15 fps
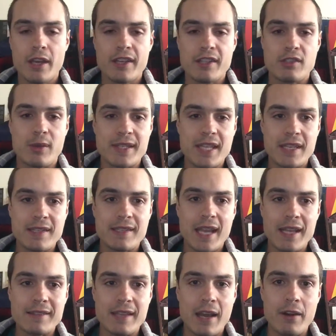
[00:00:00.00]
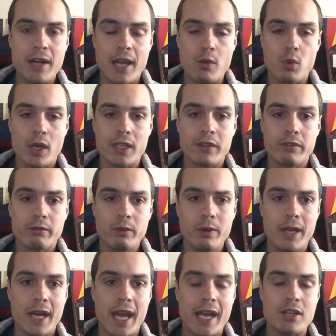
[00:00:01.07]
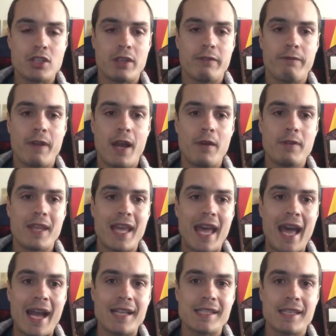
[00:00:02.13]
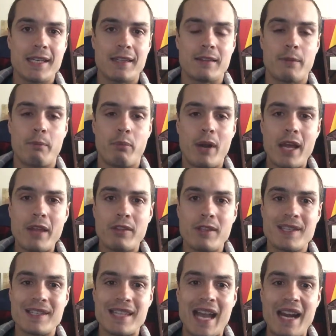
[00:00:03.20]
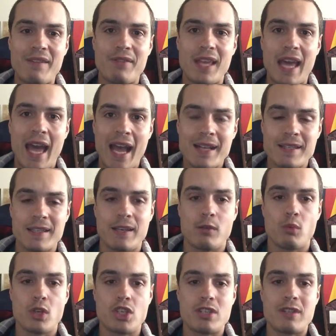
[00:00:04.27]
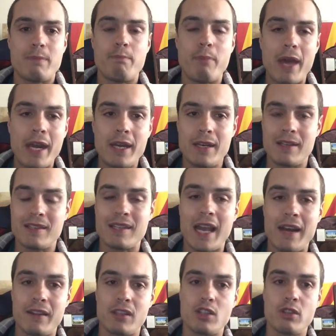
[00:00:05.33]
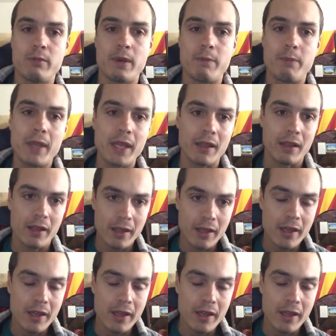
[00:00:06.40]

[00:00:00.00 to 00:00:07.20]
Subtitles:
So as I sat down and I worked through it, I actually found the accident and the breath inside of the accident, which is embedded inside of the human being.